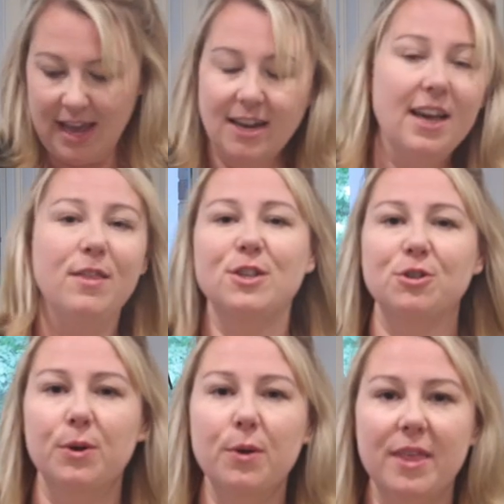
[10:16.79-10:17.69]
And the
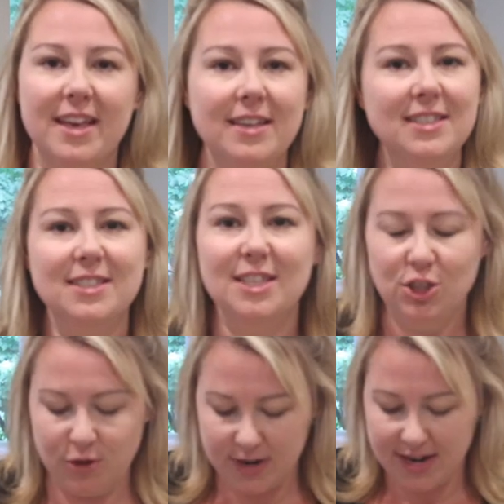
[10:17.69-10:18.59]
truth is
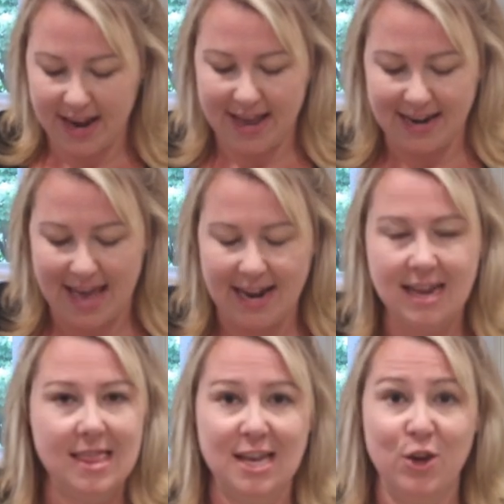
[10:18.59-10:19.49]
that you can add
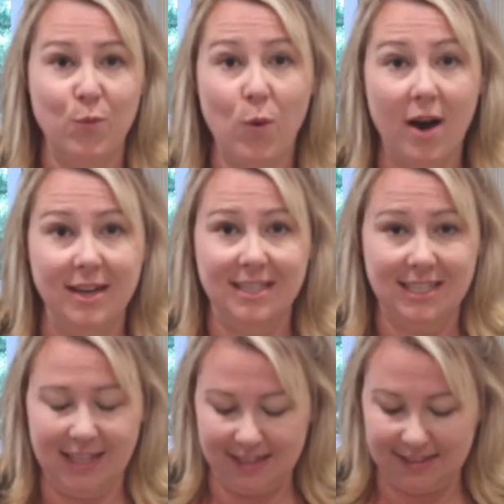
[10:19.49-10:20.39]
anything you want
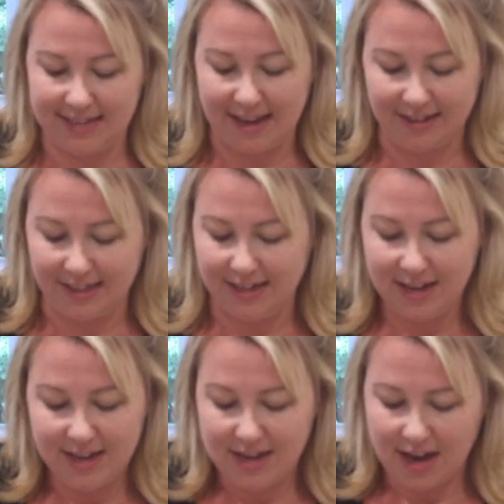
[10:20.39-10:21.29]
to this salad.
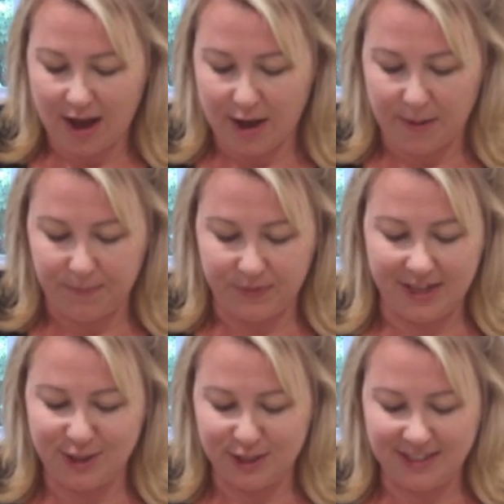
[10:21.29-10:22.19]

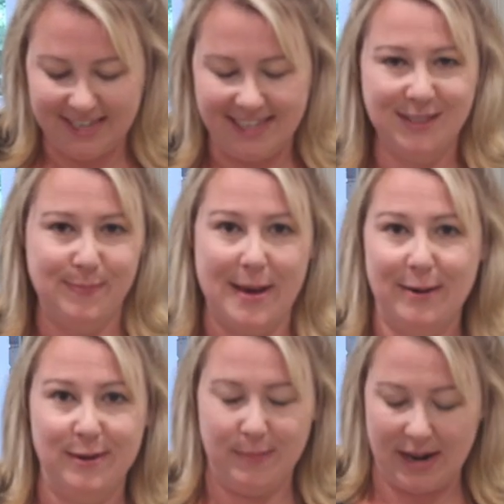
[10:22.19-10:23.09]
It just gets
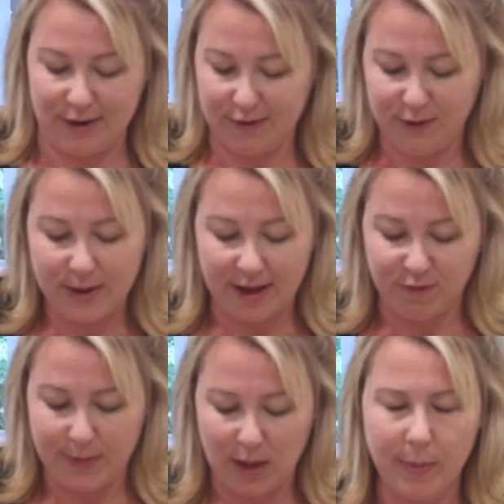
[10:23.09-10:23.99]
better and better. If you
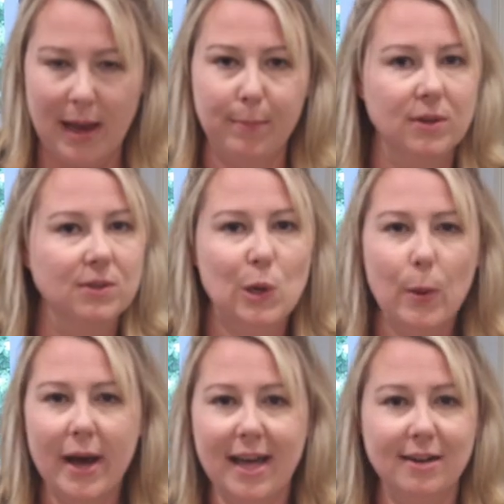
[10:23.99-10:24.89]
have bell peppers,
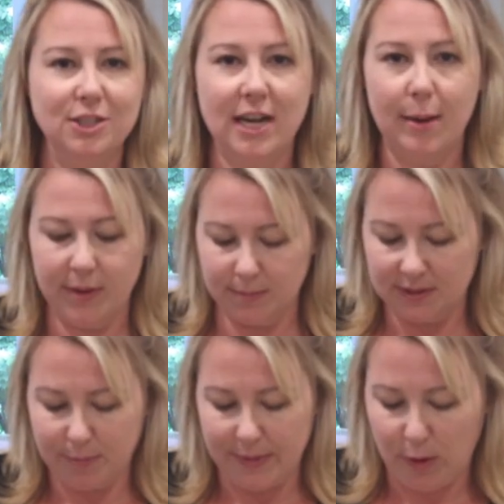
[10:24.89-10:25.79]
go ahead and chop up
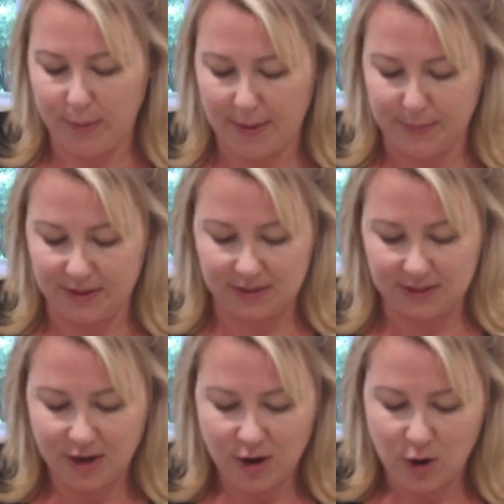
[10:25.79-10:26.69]
some bell
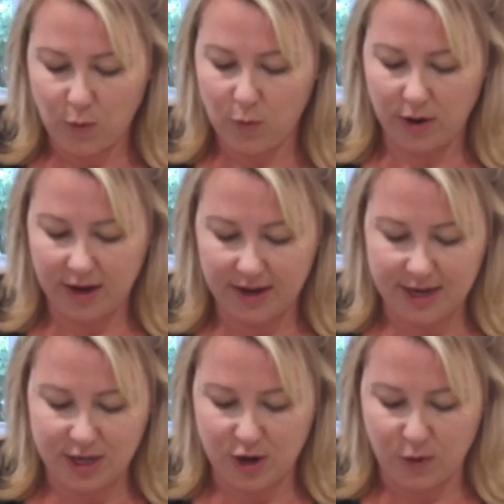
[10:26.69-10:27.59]
peppers.
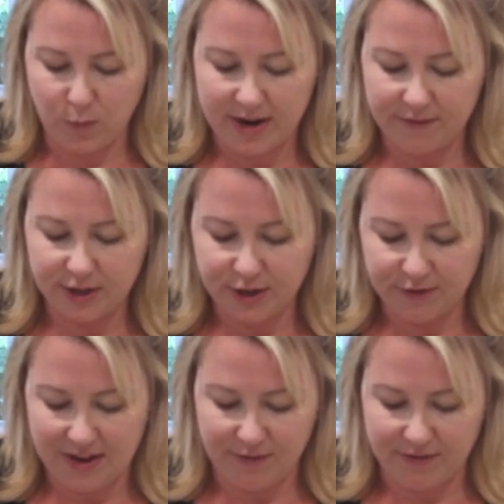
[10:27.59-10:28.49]
Or, you know, whatever your
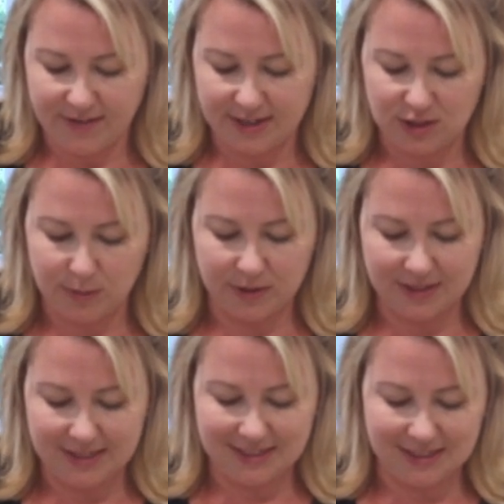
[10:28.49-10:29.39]
favorite
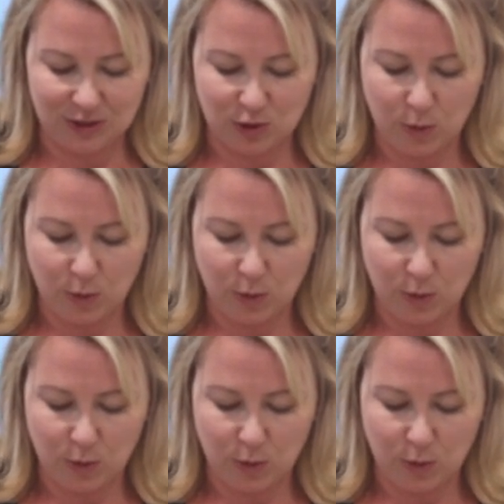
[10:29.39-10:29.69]
vegetable is, it's